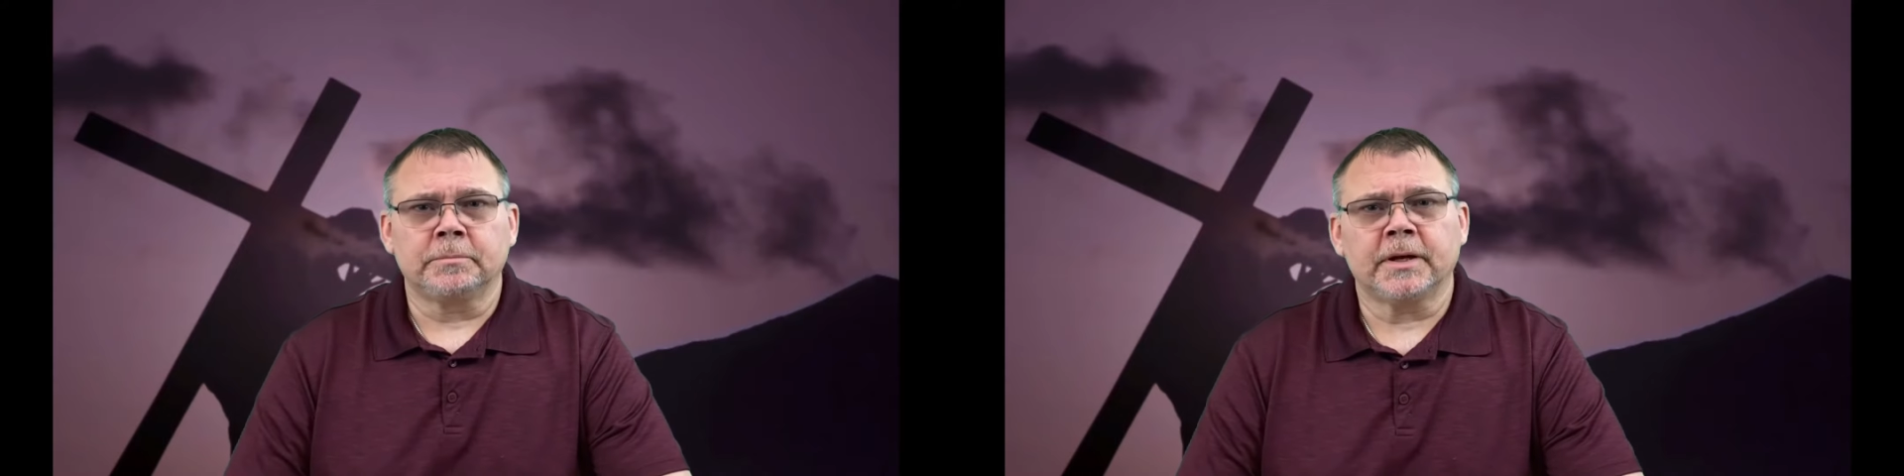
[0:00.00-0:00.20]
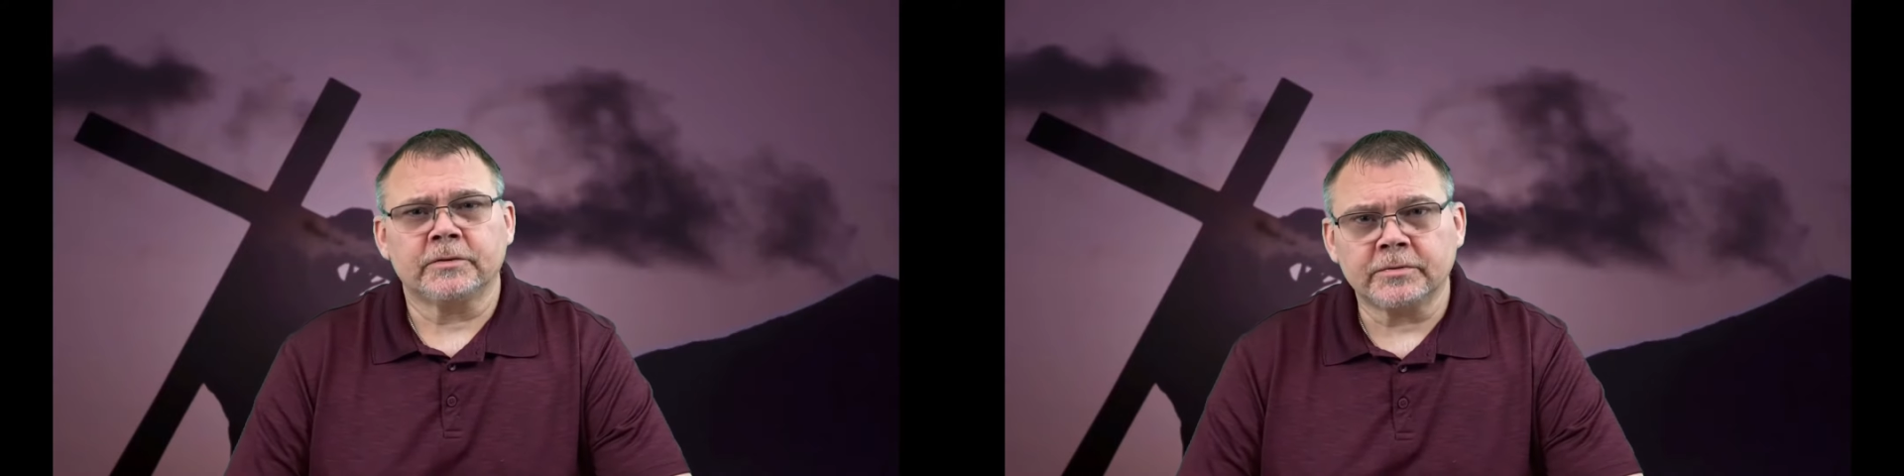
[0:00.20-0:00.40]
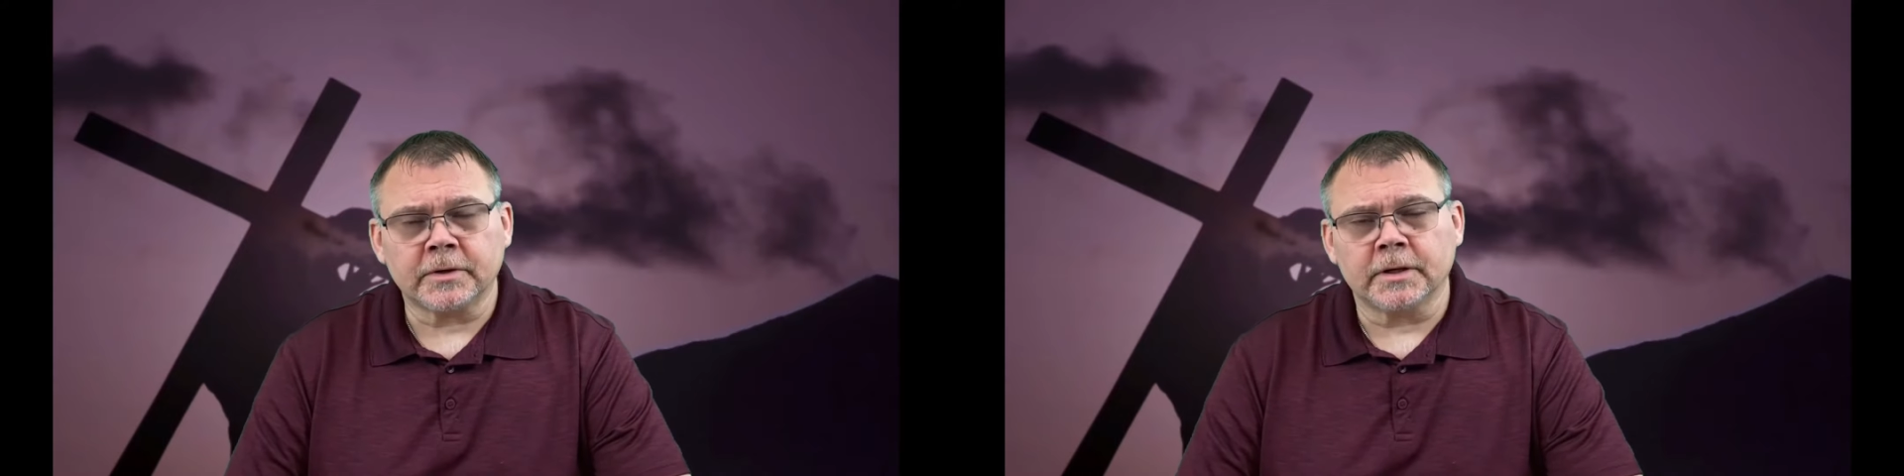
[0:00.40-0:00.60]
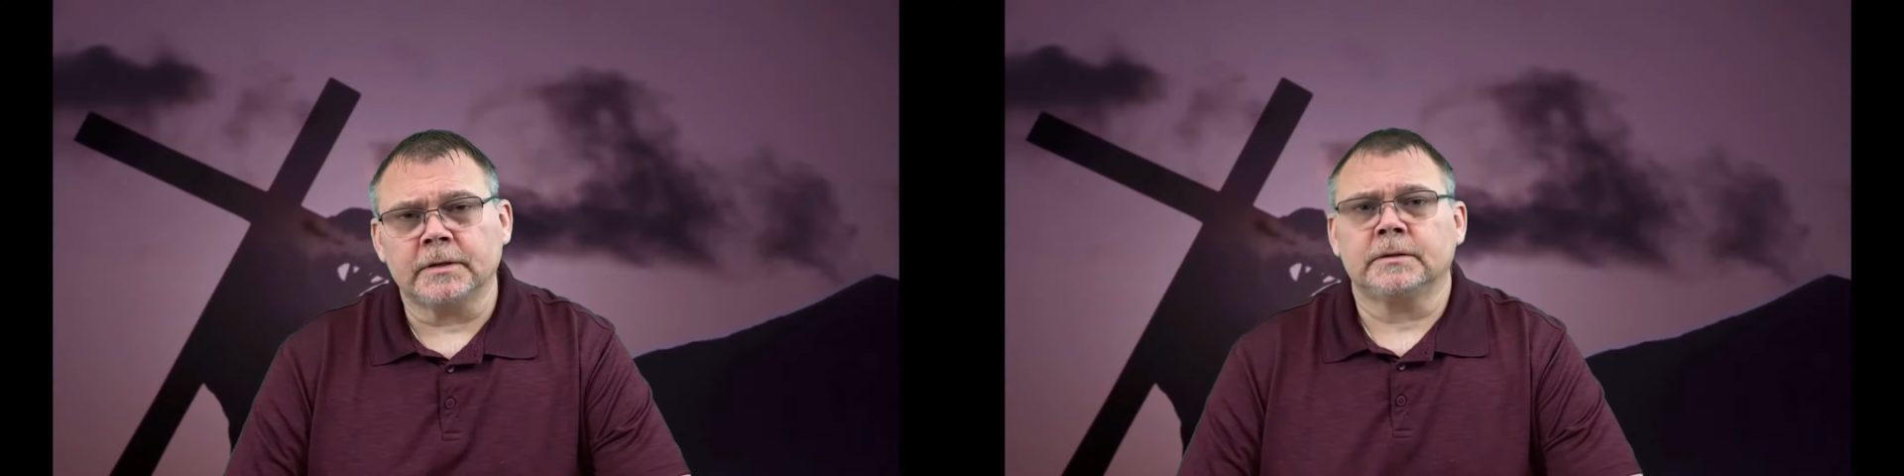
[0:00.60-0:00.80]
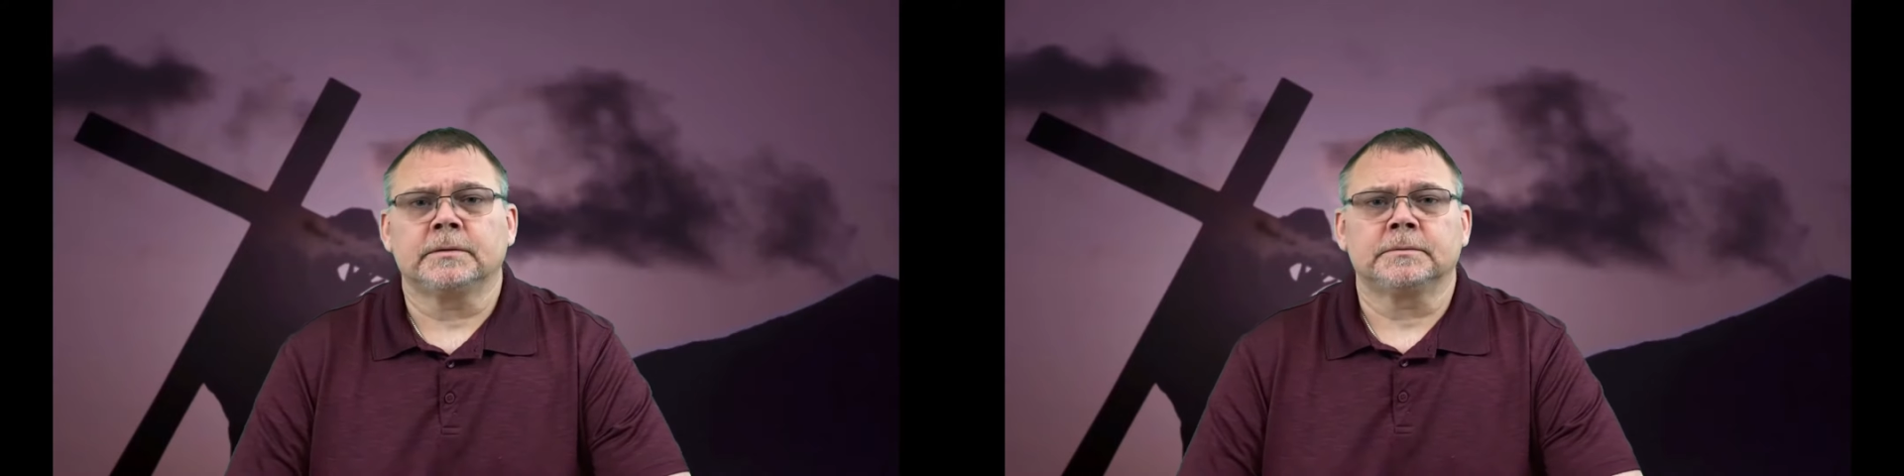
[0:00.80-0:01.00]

best friend.